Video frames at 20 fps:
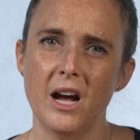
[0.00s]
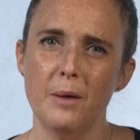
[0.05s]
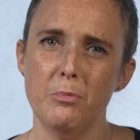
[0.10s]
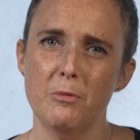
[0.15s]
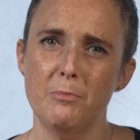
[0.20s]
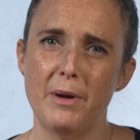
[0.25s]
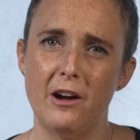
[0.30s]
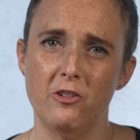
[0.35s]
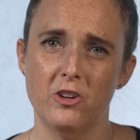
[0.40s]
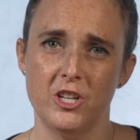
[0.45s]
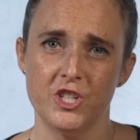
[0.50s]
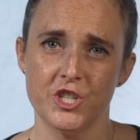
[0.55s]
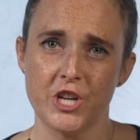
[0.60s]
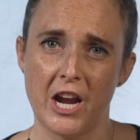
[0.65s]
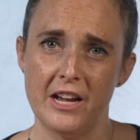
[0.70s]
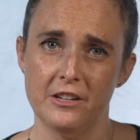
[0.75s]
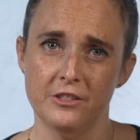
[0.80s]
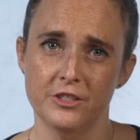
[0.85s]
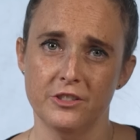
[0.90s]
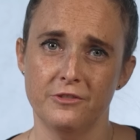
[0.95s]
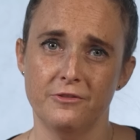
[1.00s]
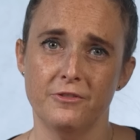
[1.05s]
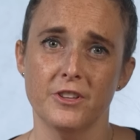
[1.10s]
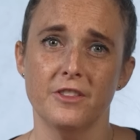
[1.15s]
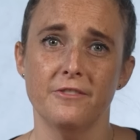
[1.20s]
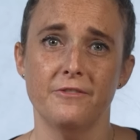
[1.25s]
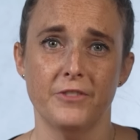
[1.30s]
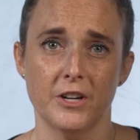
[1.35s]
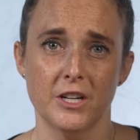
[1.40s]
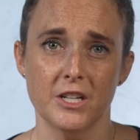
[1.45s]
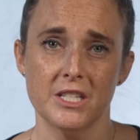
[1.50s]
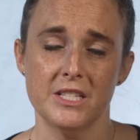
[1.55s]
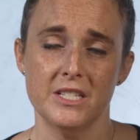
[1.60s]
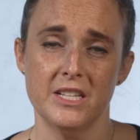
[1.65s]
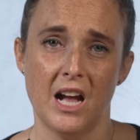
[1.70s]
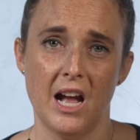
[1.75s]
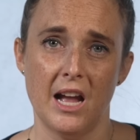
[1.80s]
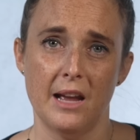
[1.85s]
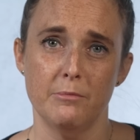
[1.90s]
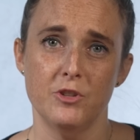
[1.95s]
up about his childhood for the first
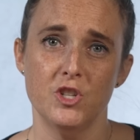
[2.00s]
time,